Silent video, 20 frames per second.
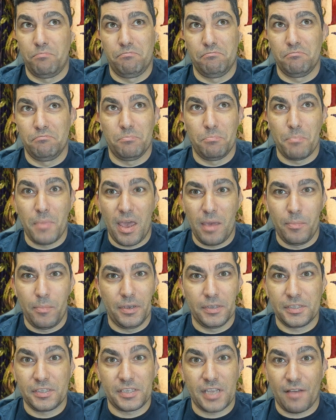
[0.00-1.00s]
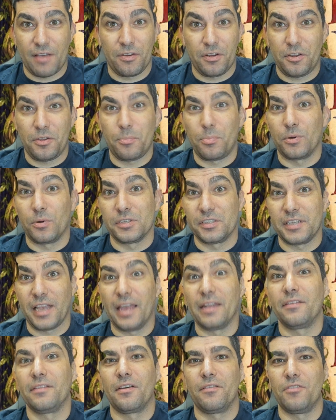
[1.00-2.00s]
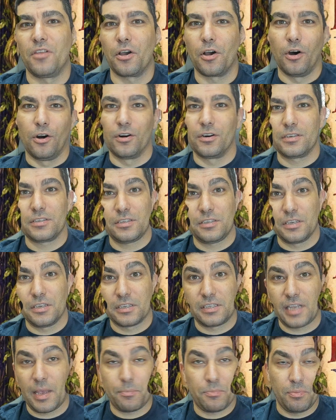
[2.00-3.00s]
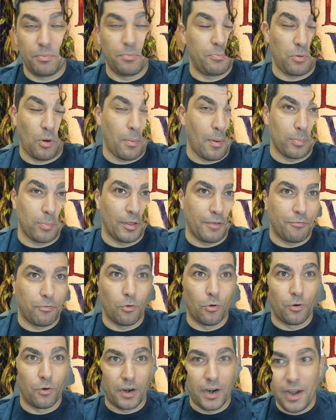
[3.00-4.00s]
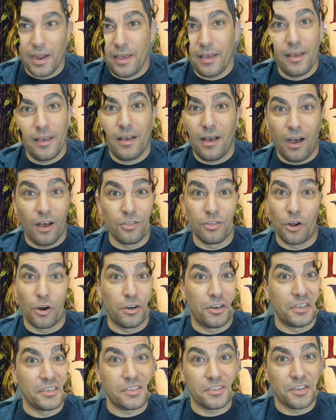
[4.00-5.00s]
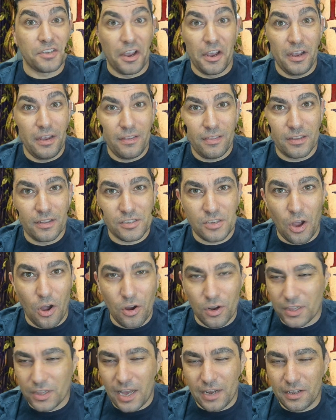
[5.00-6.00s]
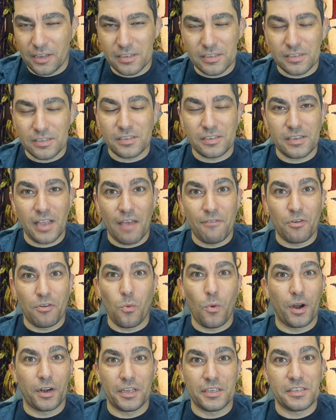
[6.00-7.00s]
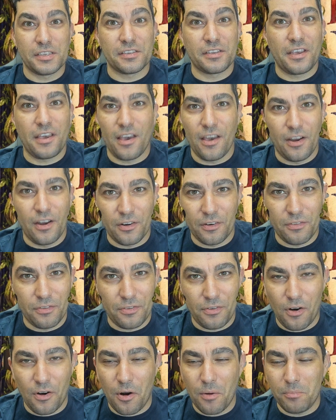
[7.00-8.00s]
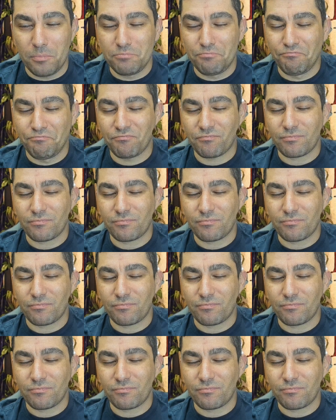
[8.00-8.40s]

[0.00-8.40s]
maybe 70% of the cards, except probably for Under the Sea, the song that everyone is scared from.